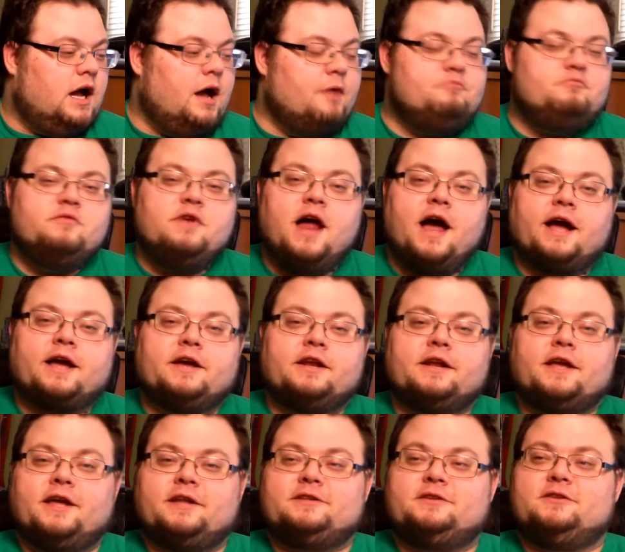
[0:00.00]
I'm not
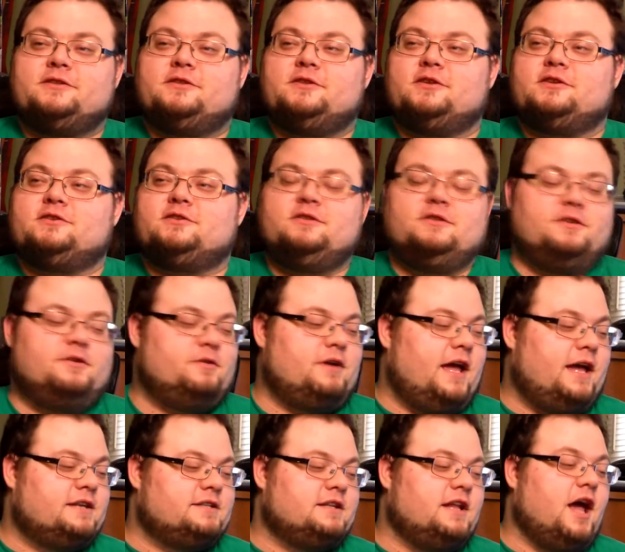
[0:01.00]
going to get to the...
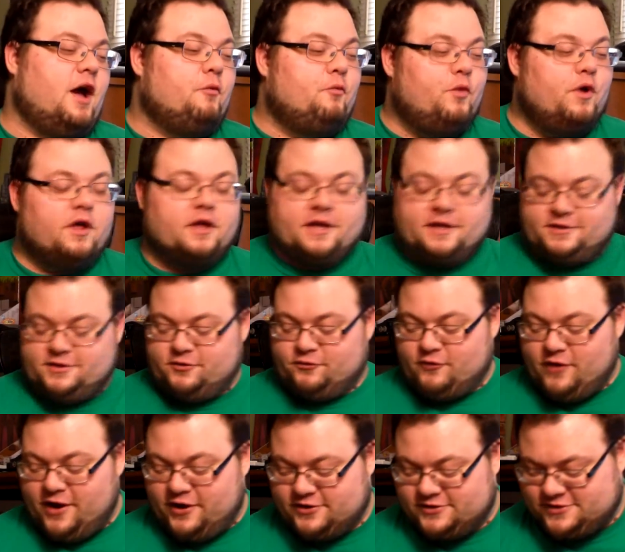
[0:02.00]
Actually, I will get to the
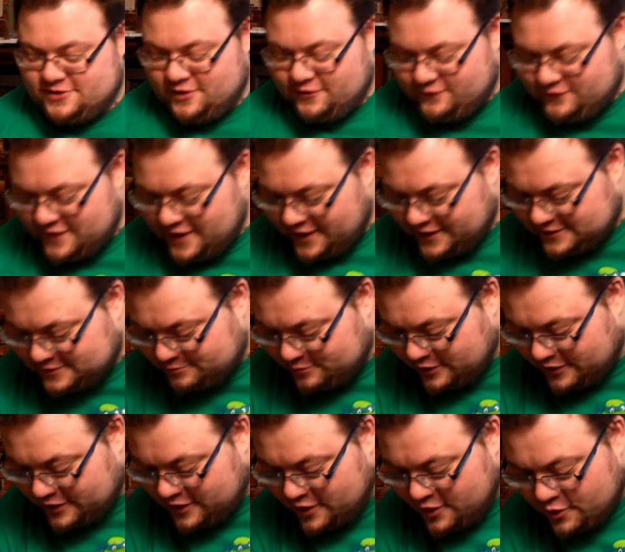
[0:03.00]
rare stuff, yes,
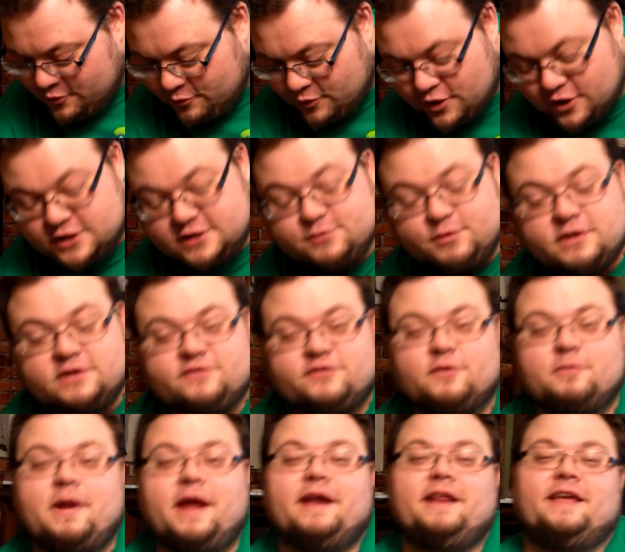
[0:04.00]
but we're going to switch
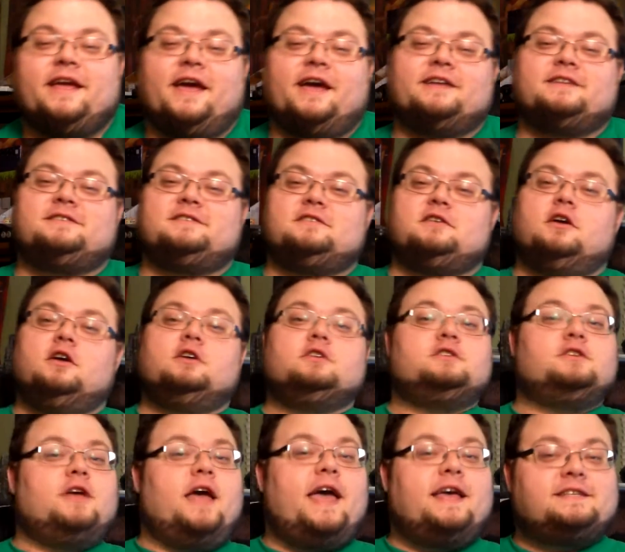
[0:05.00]
from NES
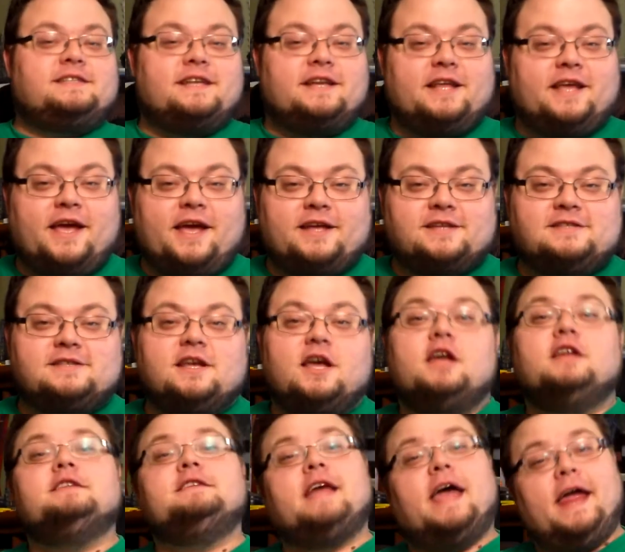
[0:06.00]
to SNES
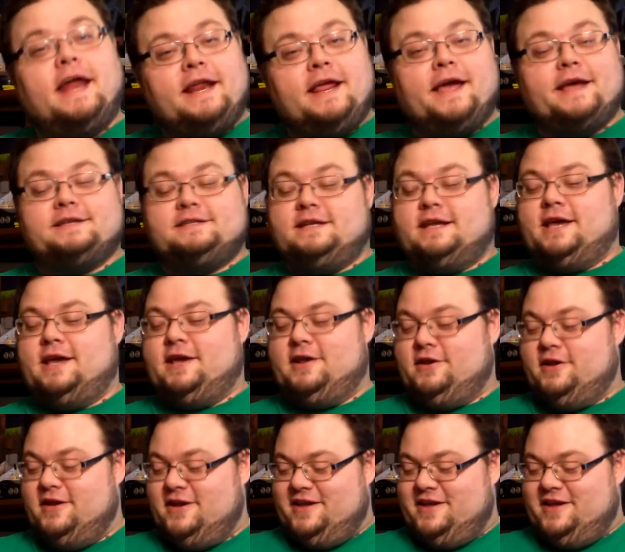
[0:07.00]
to NES again.